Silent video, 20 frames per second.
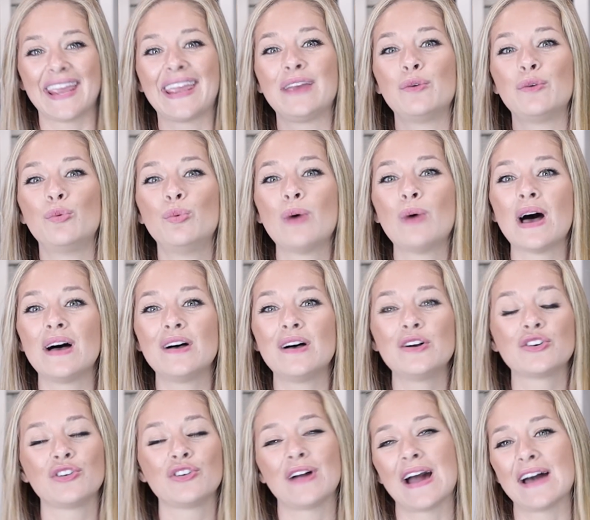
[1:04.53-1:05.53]
a
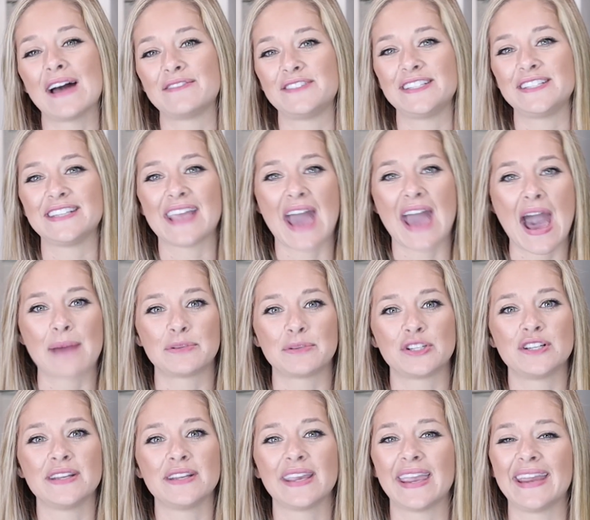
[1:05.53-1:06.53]
well-crafted
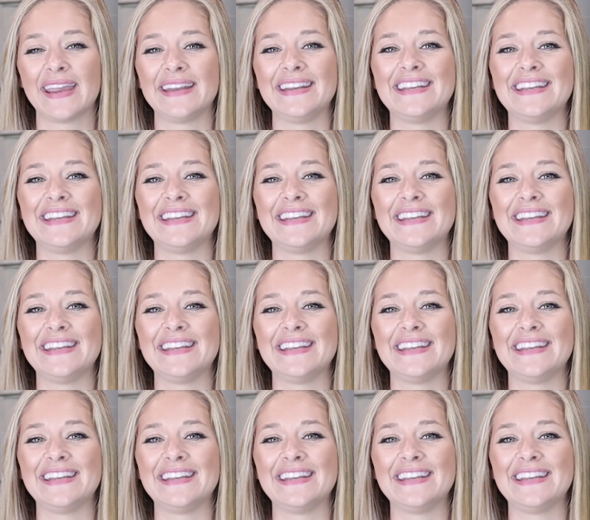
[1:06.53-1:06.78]
caption can